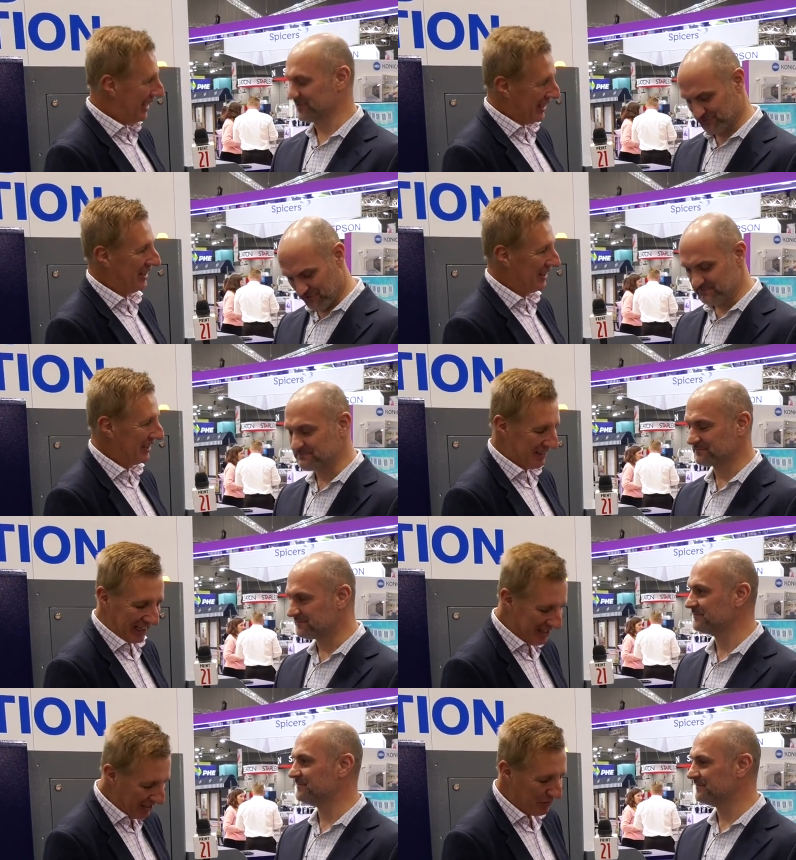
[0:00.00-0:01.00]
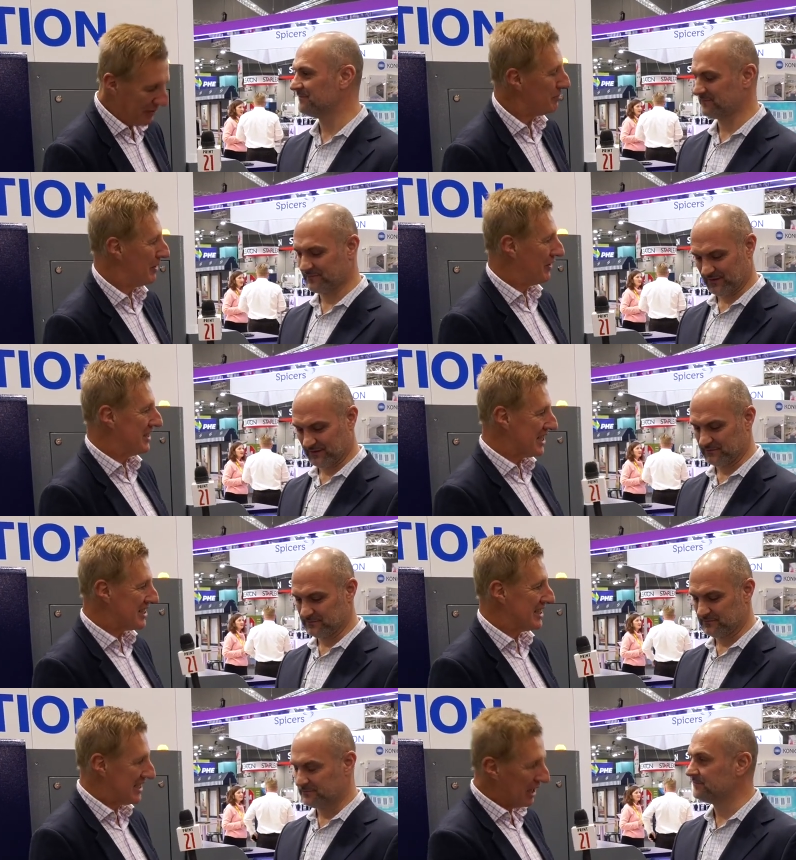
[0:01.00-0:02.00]
Speaker 1: That's all right. Uh, Andy, it's been, been,
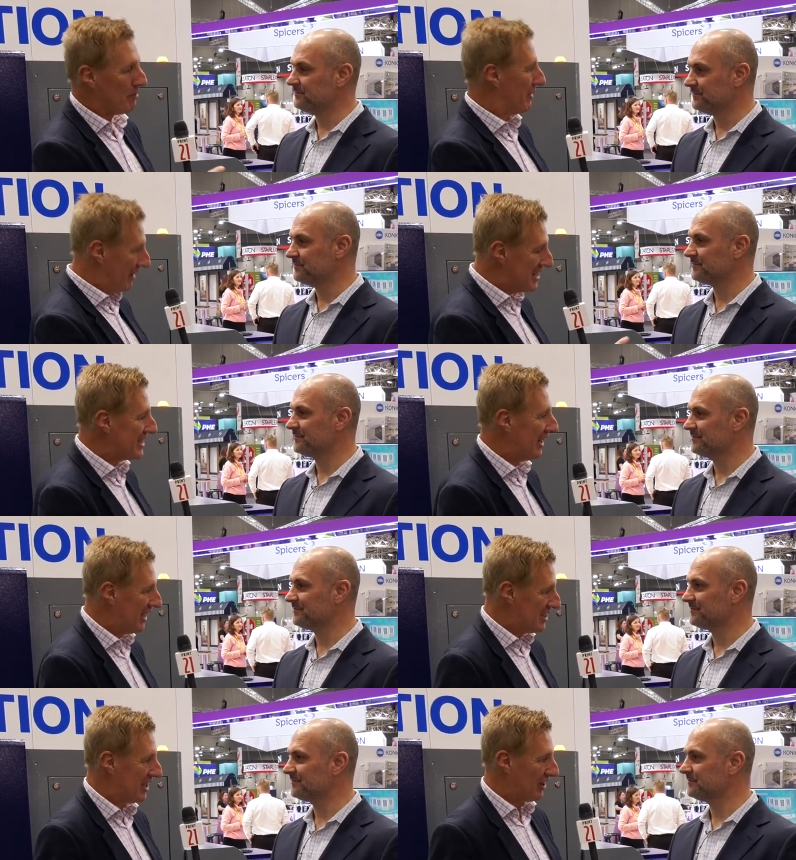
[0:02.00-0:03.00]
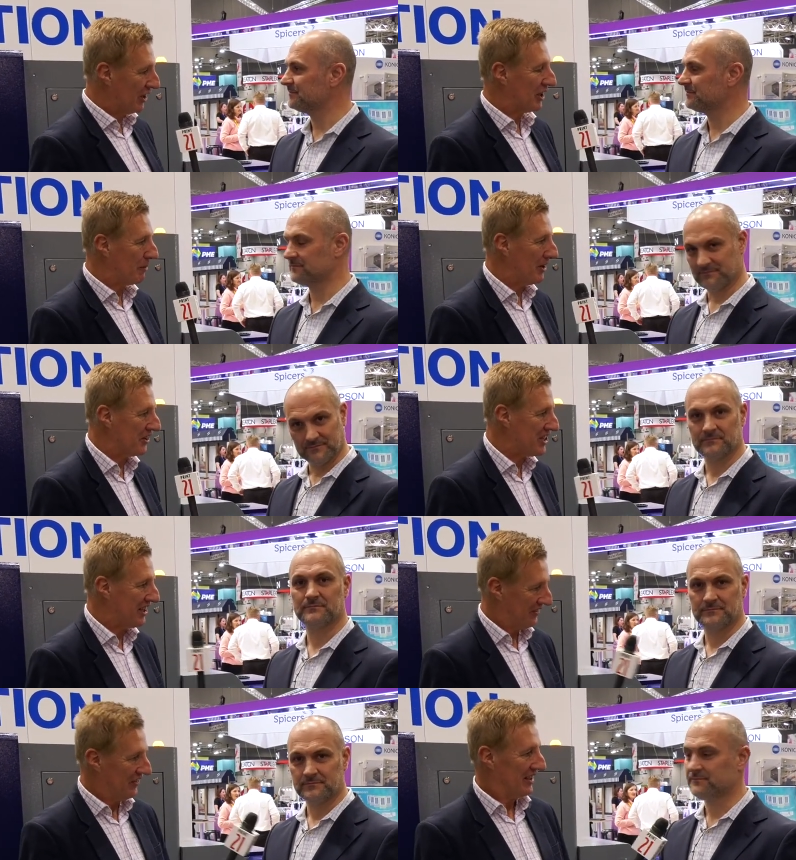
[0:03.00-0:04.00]
fantastic to get a bit of an insight into the Konica
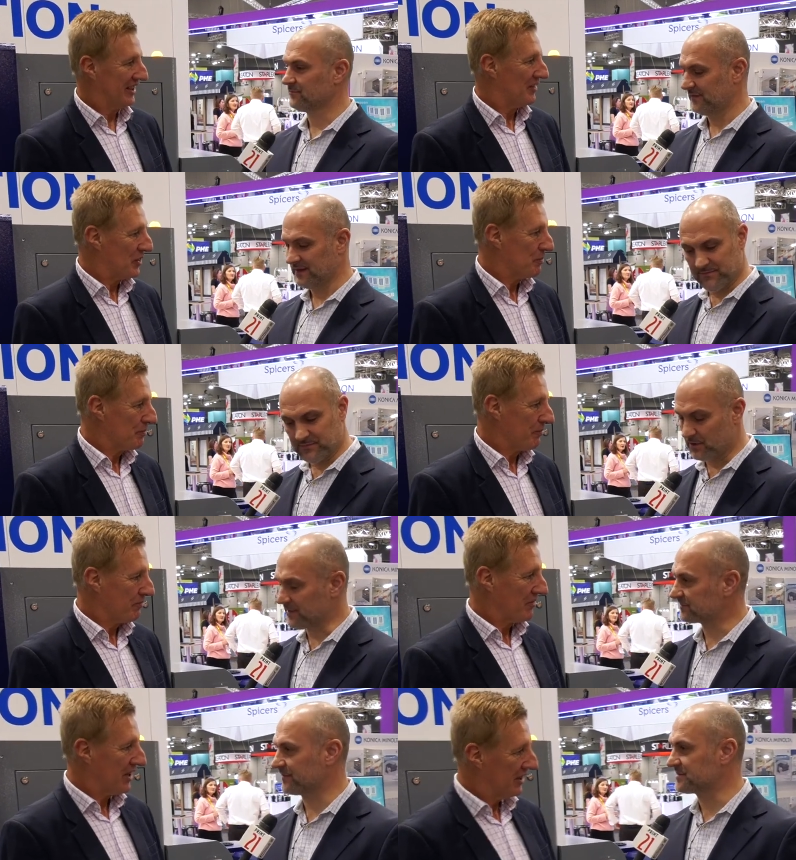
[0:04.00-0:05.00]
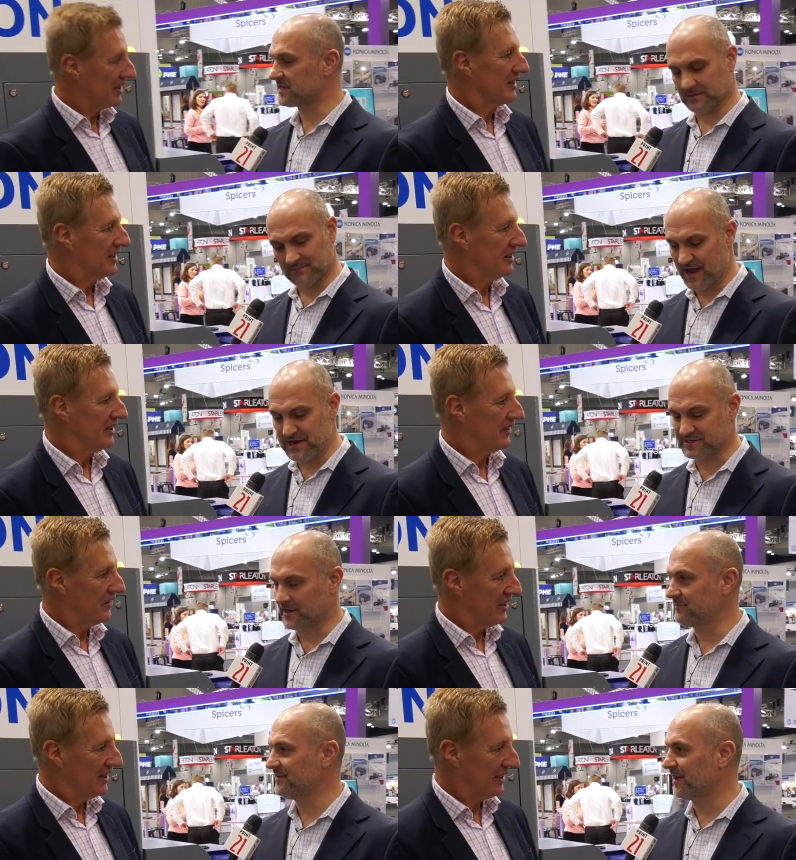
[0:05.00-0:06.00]
Minolta. Yep, no, that's fantastic.
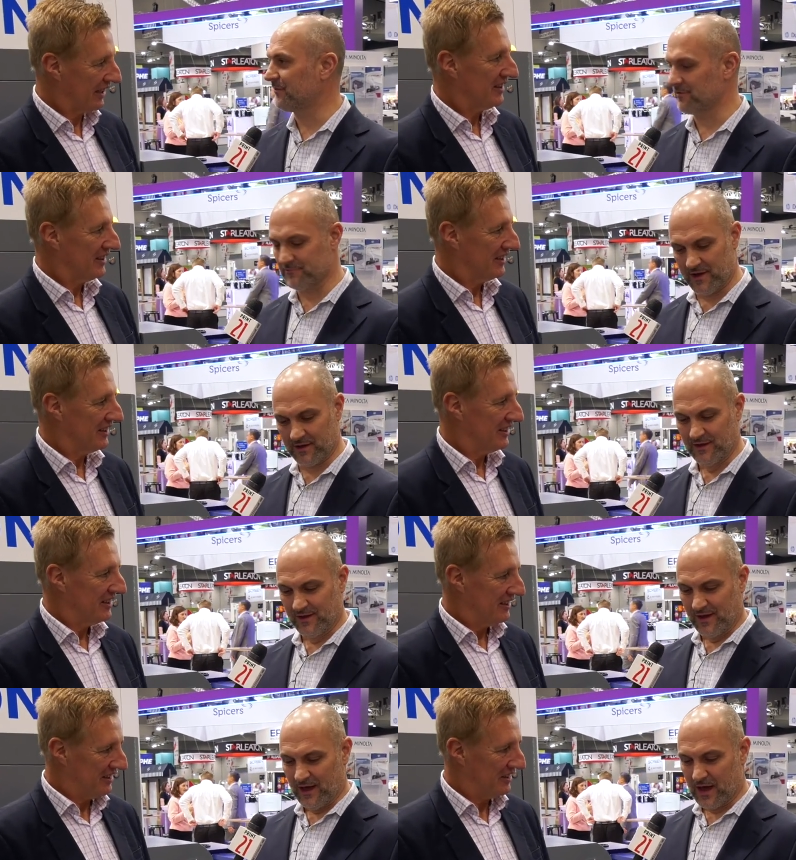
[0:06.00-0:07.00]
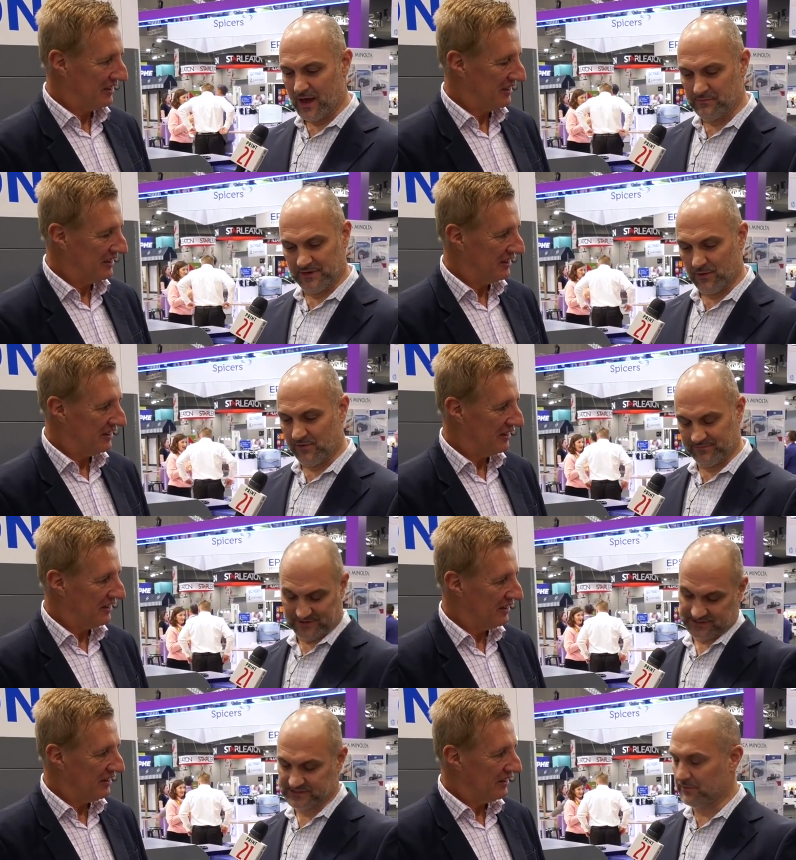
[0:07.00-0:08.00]
Anytime.
Speaker 2: You know, we're. Uh, um, you know, we've,
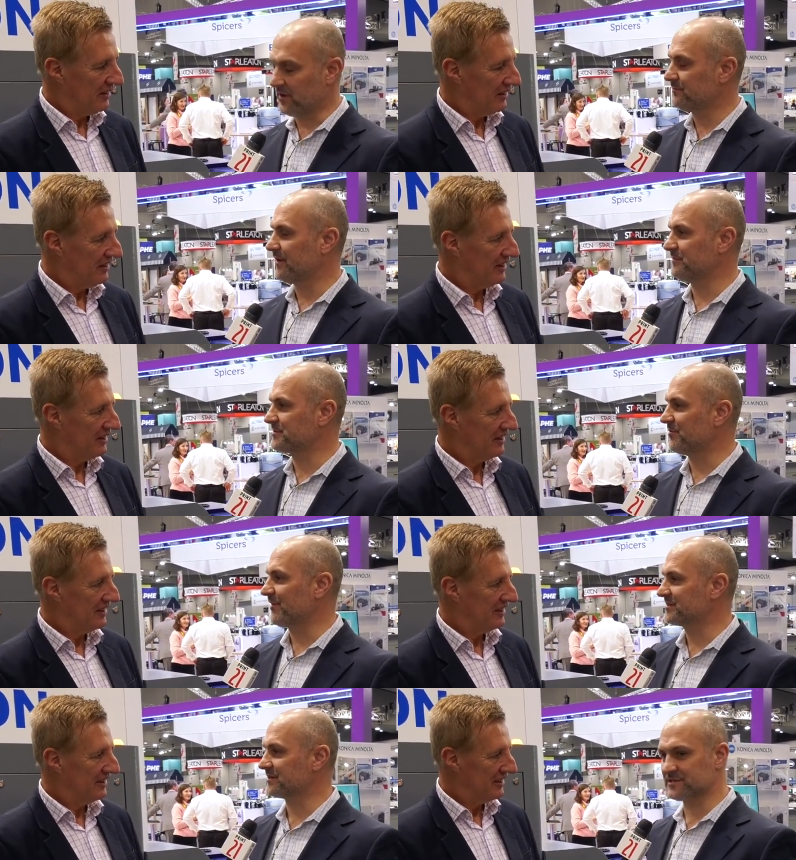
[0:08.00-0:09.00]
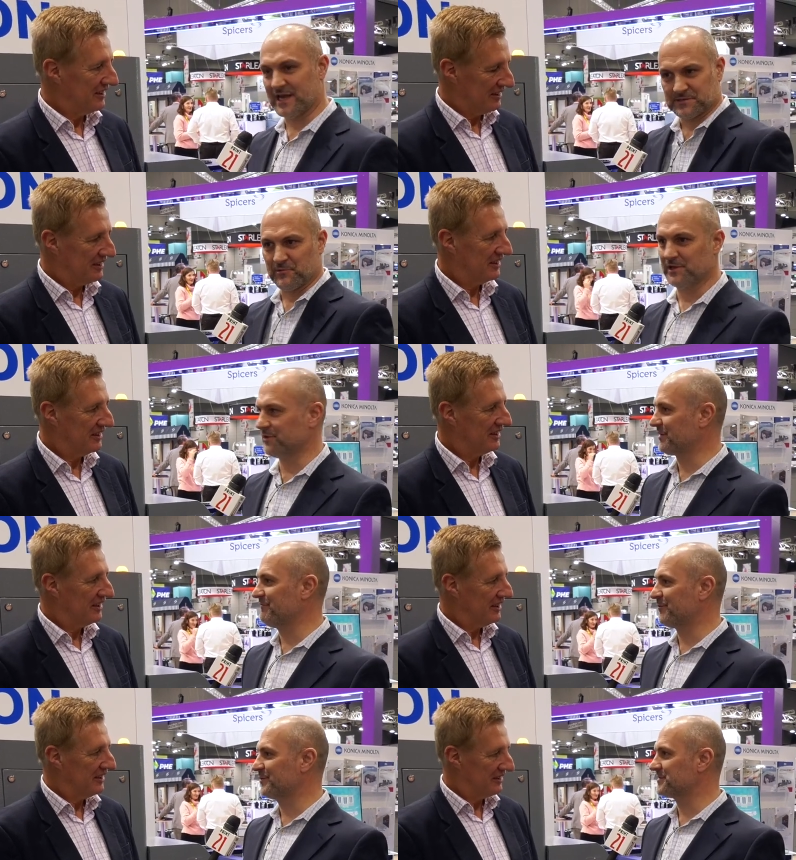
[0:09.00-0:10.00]
like I say, we're, we're, having some great success. I'm really
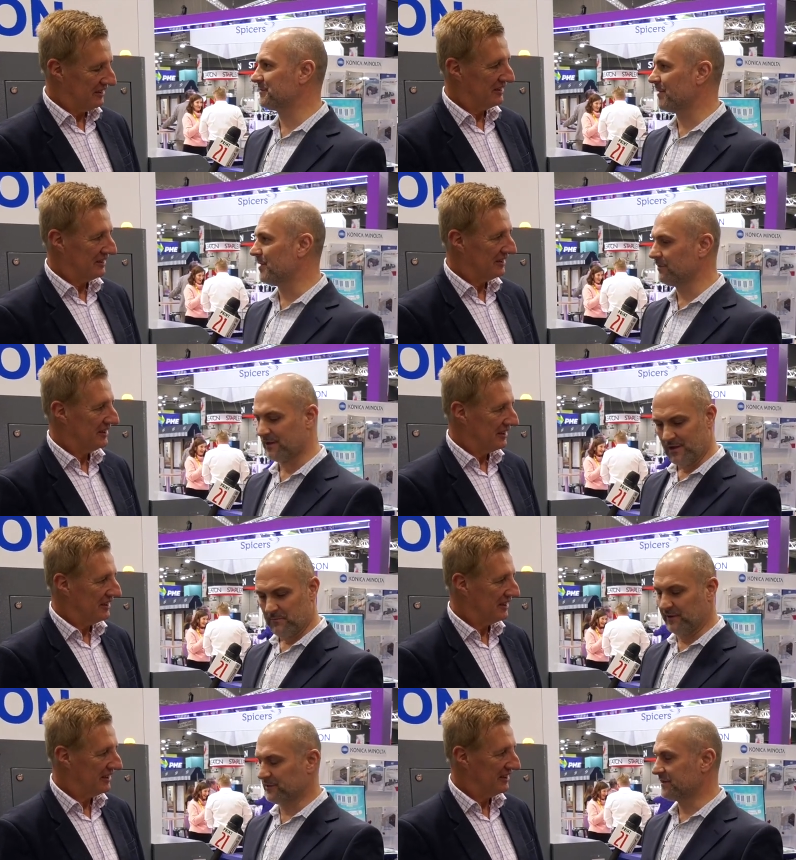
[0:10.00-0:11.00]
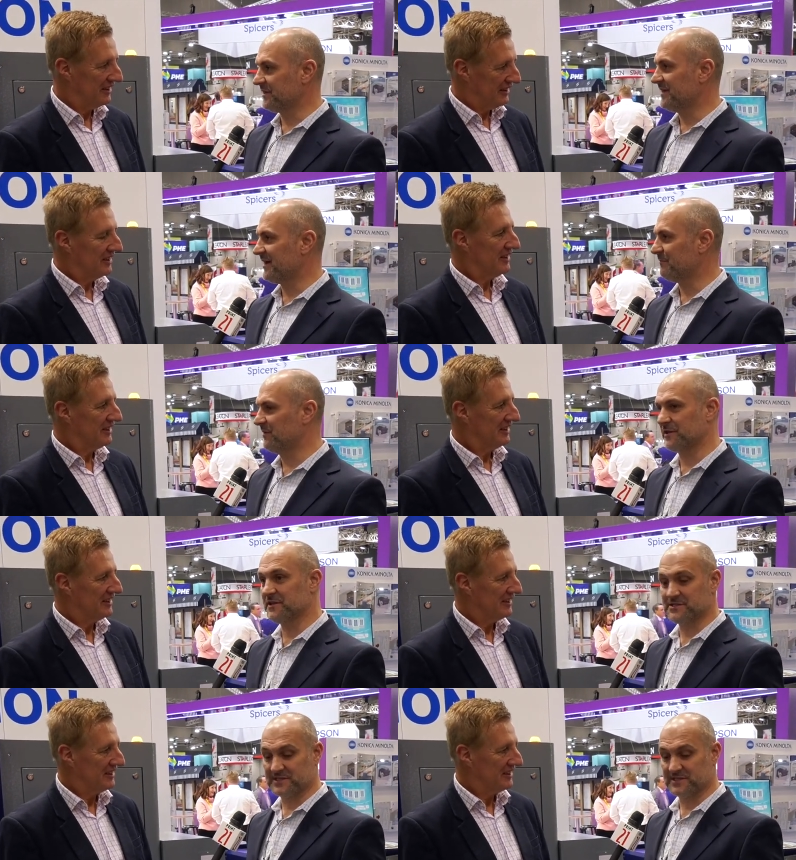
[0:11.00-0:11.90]
looking forward to the role, building the uh, building the